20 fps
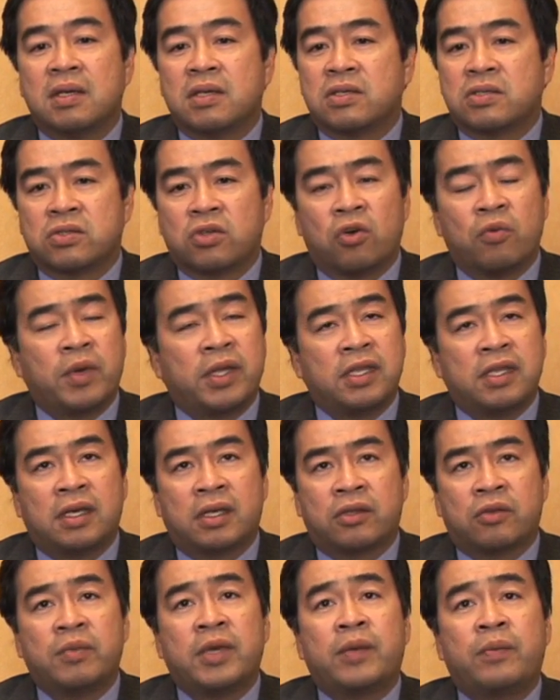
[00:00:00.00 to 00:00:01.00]
So many
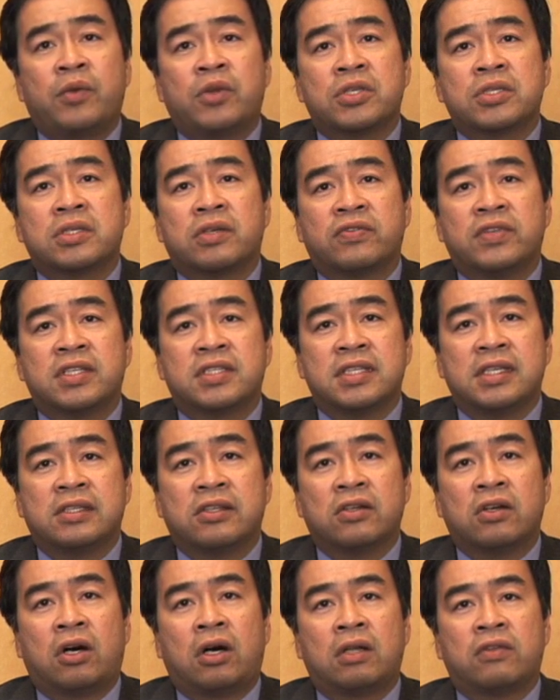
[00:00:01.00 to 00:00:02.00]
other members of the
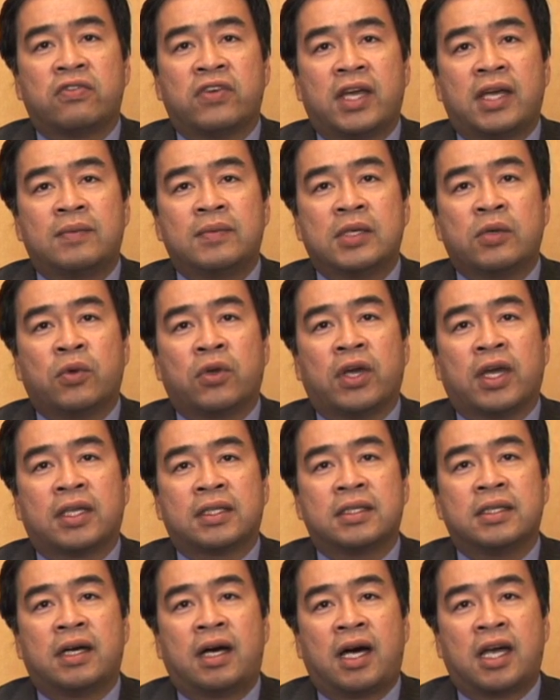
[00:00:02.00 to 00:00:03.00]
Seton Hall family were
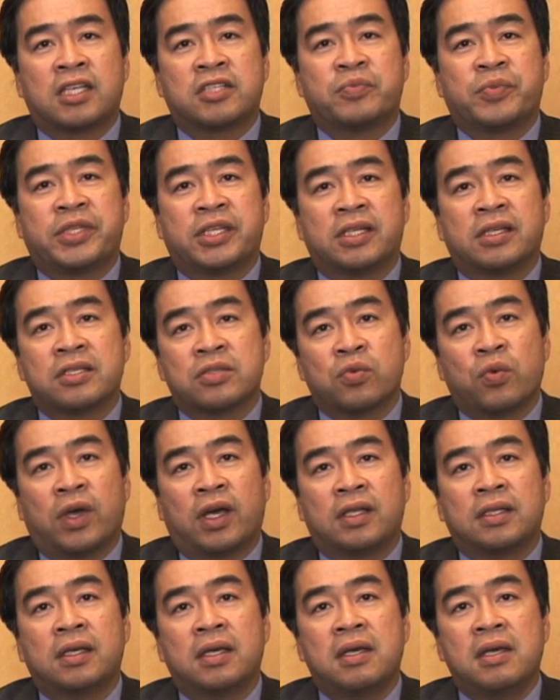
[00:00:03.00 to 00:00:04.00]
at the hospital as
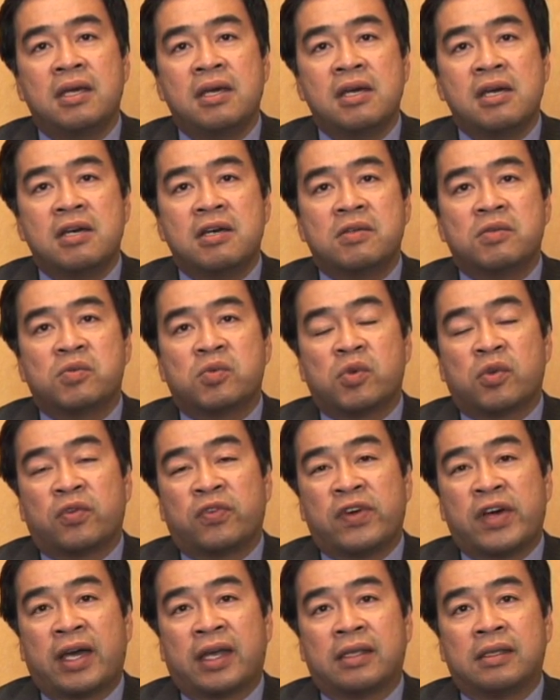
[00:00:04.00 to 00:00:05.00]
well to
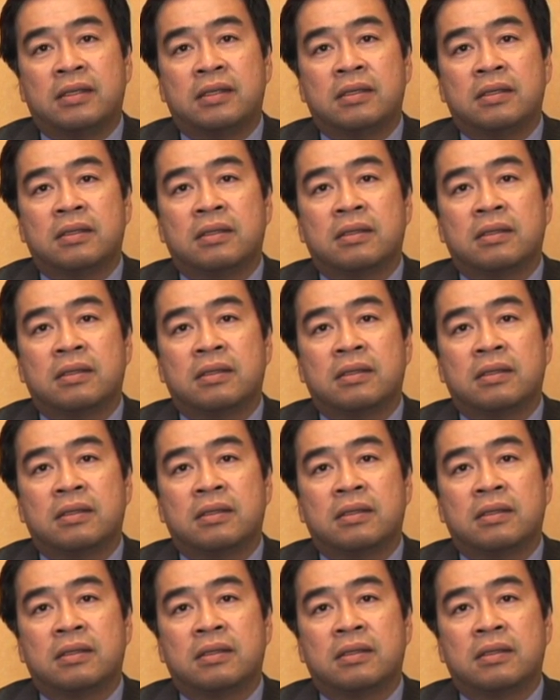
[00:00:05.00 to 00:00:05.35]
provide